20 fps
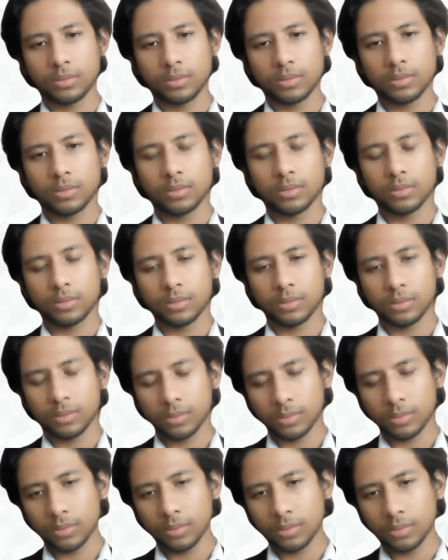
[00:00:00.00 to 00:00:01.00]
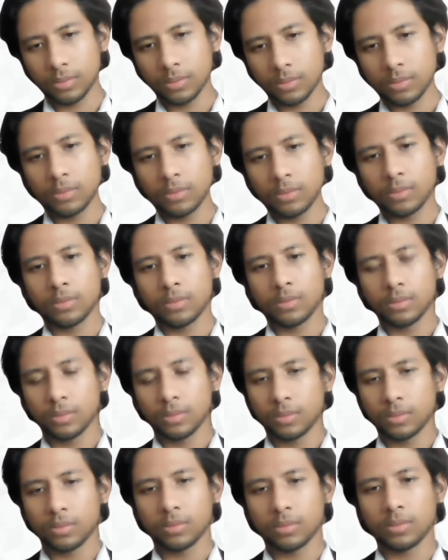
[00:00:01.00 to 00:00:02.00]

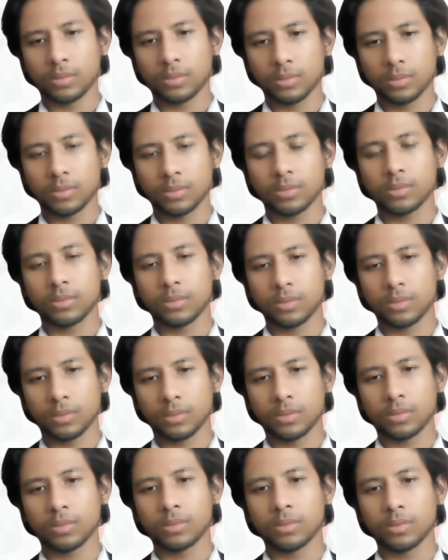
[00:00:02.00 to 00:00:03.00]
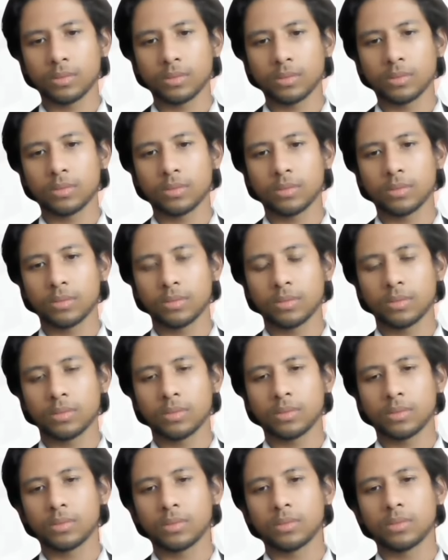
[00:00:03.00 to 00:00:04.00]

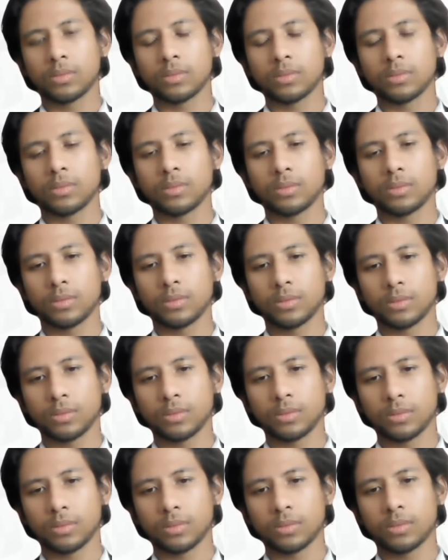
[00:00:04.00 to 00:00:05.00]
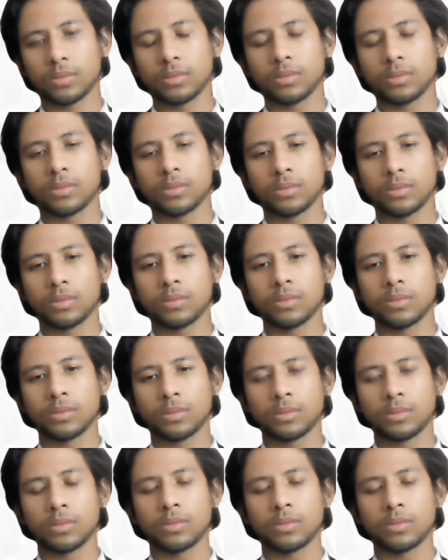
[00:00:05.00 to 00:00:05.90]
[no speech]